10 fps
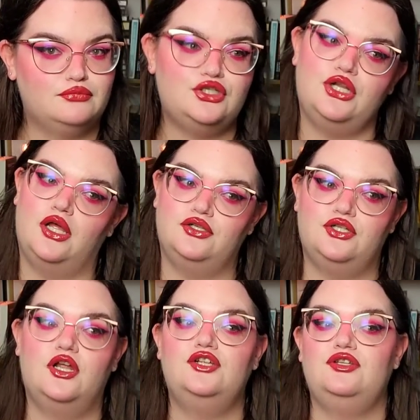do
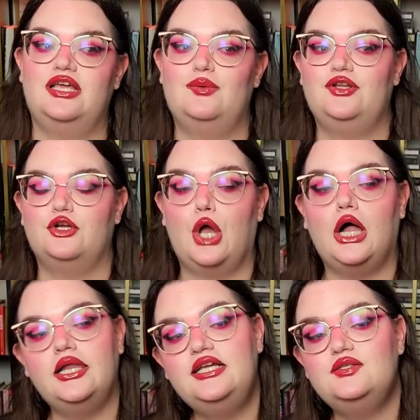that when you're
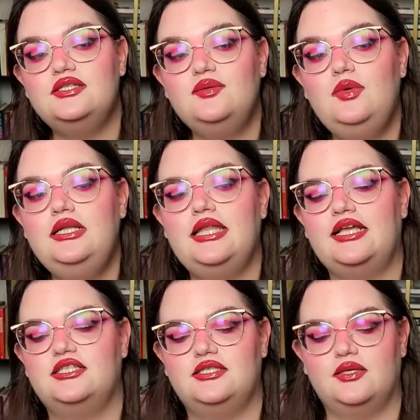colleagues with someone,
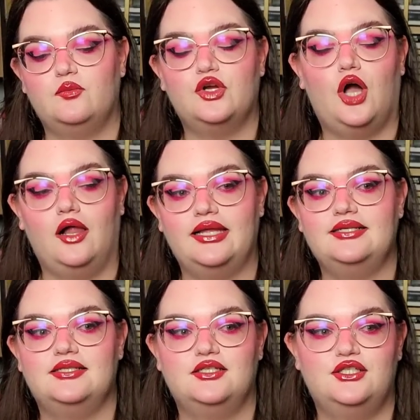like we're
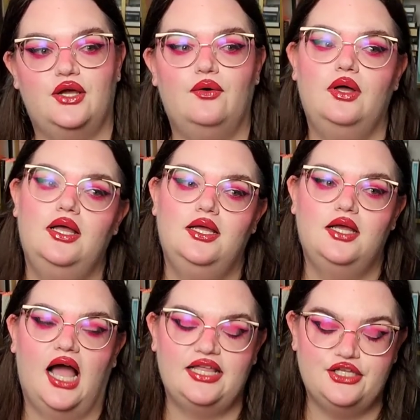colleagues. So
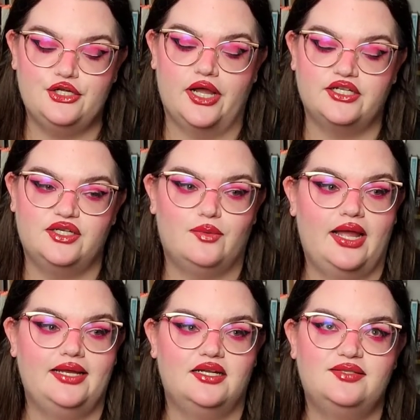I think you're actually
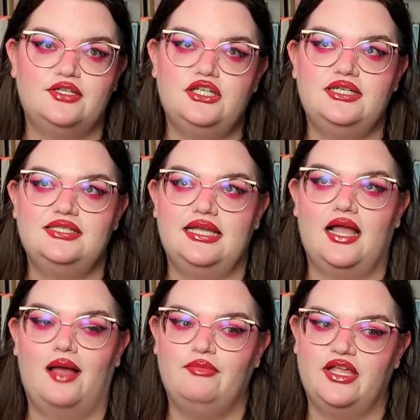right. Especially cause
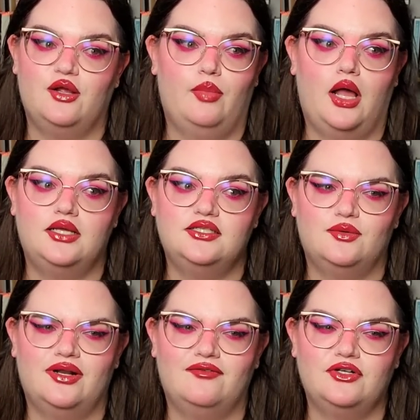like, I'm like your boss
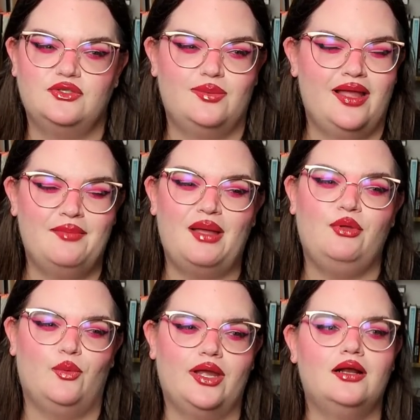or whatever. So it might
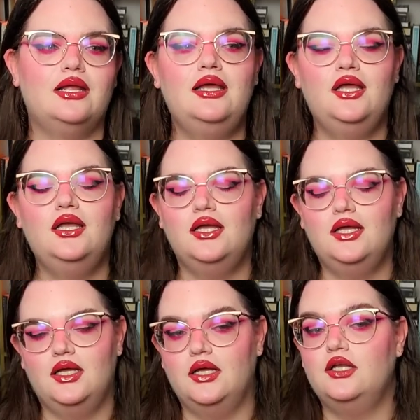be weird.
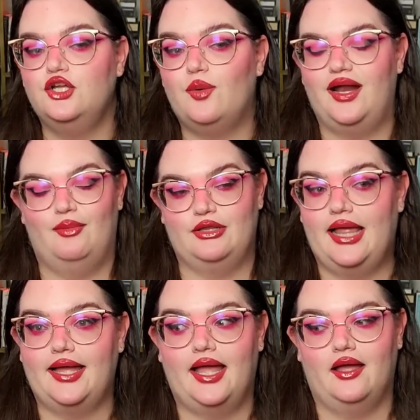You're right about
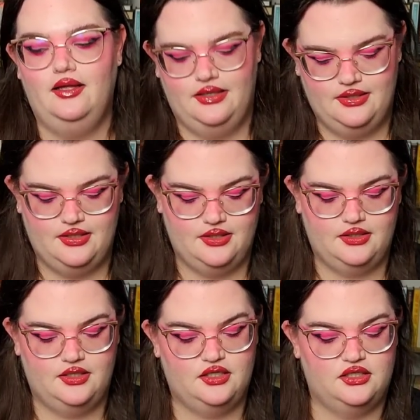that, yeah.
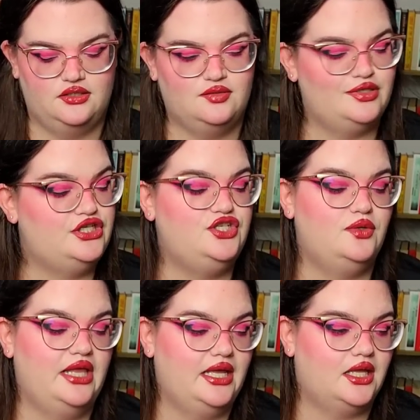But did
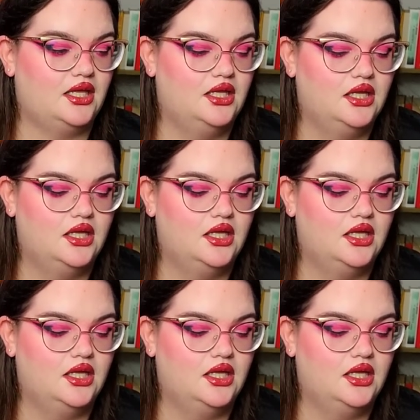you like,